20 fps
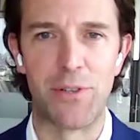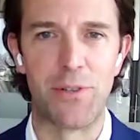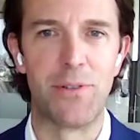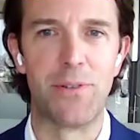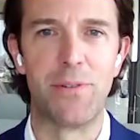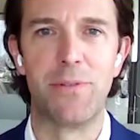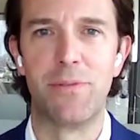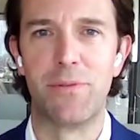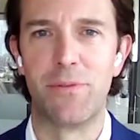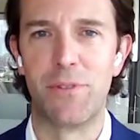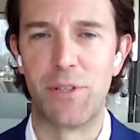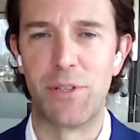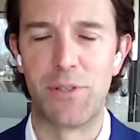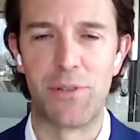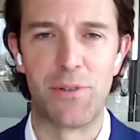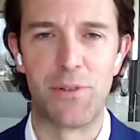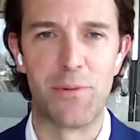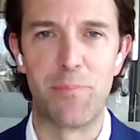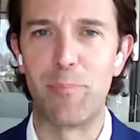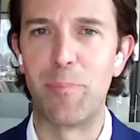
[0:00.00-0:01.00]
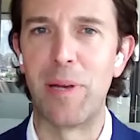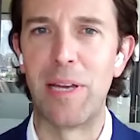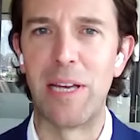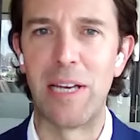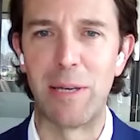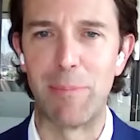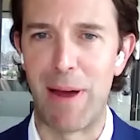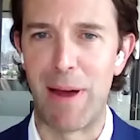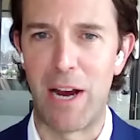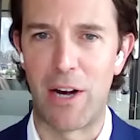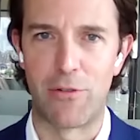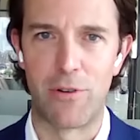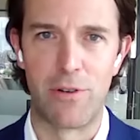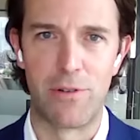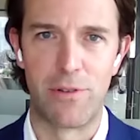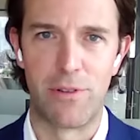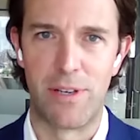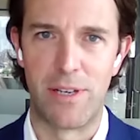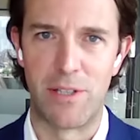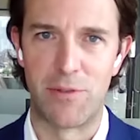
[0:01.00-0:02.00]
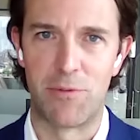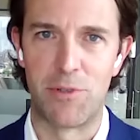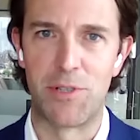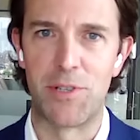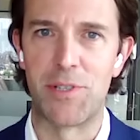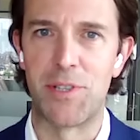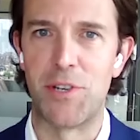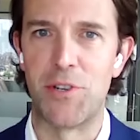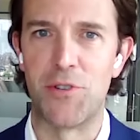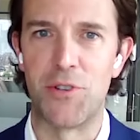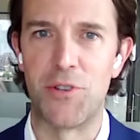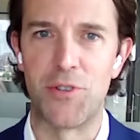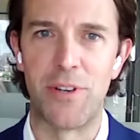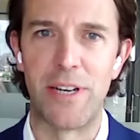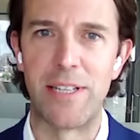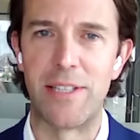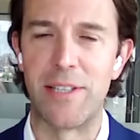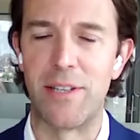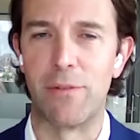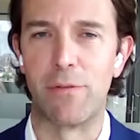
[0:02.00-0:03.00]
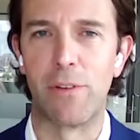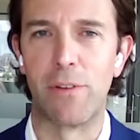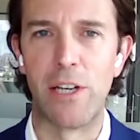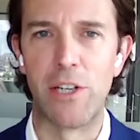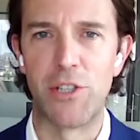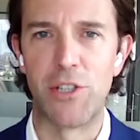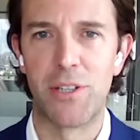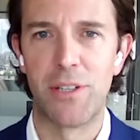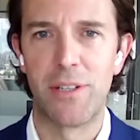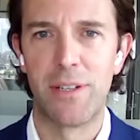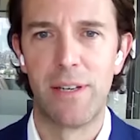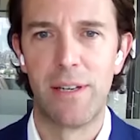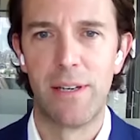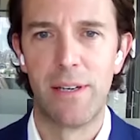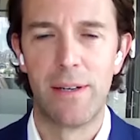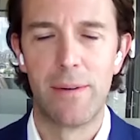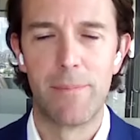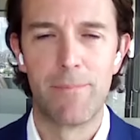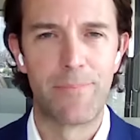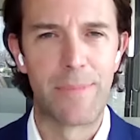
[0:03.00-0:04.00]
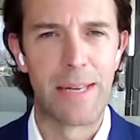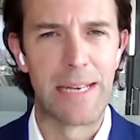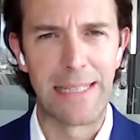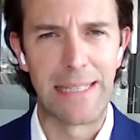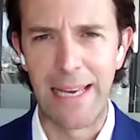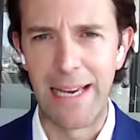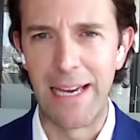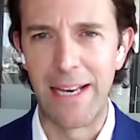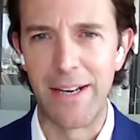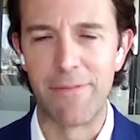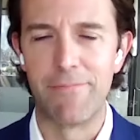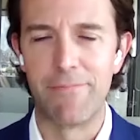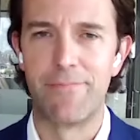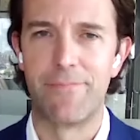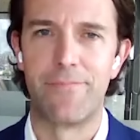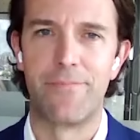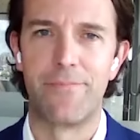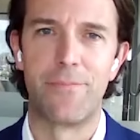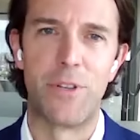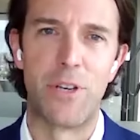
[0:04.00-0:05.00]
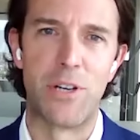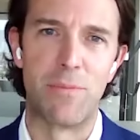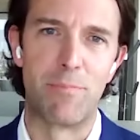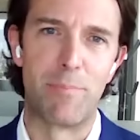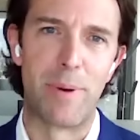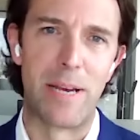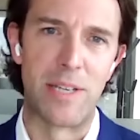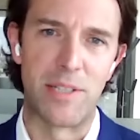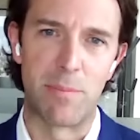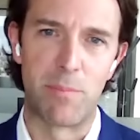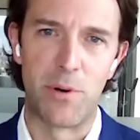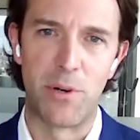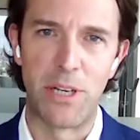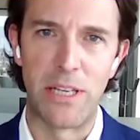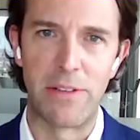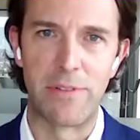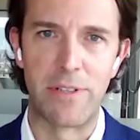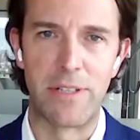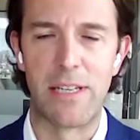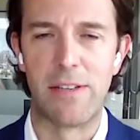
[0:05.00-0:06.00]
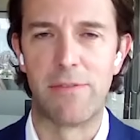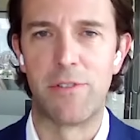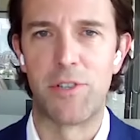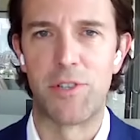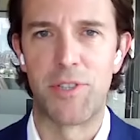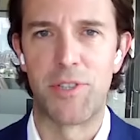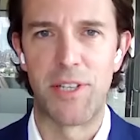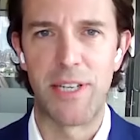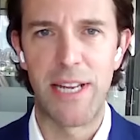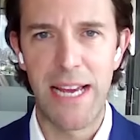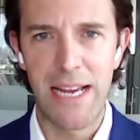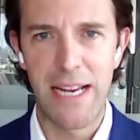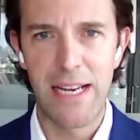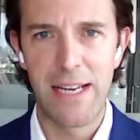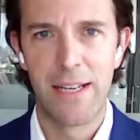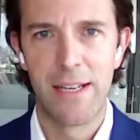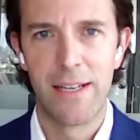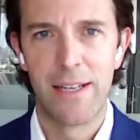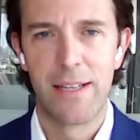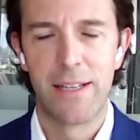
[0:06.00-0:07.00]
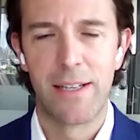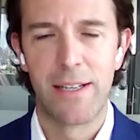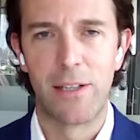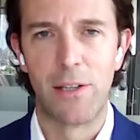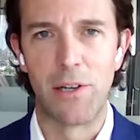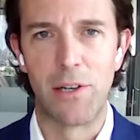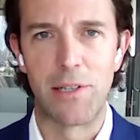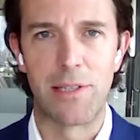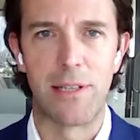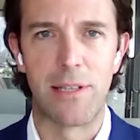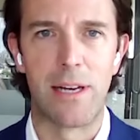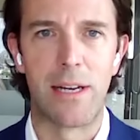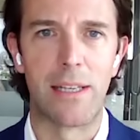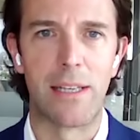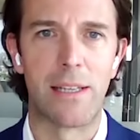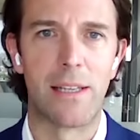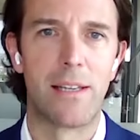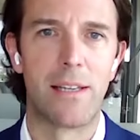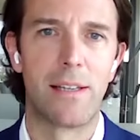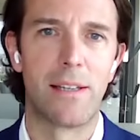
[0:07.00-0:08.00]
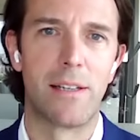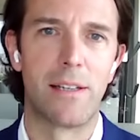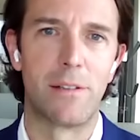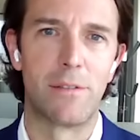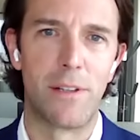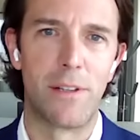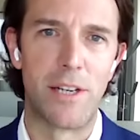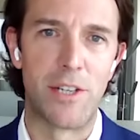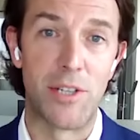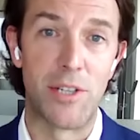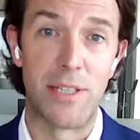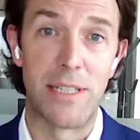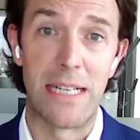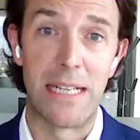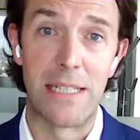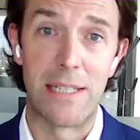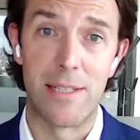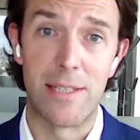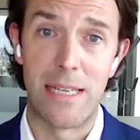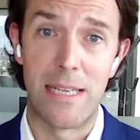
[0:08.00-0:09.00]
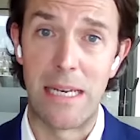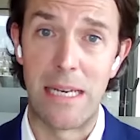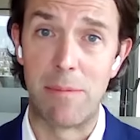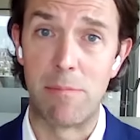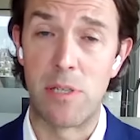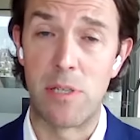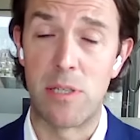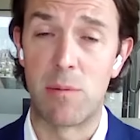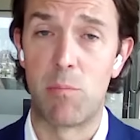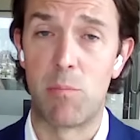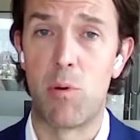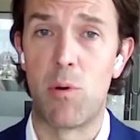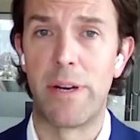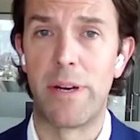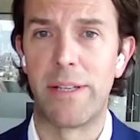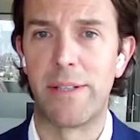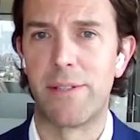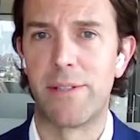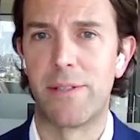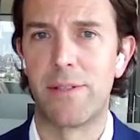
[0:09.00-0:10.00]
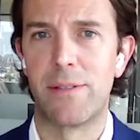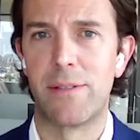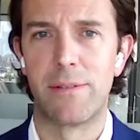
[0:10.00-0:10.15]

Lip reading: two big macro things, which is interest rates and inflation. And again, you know, based upon even just today, looks like inflation data seems to point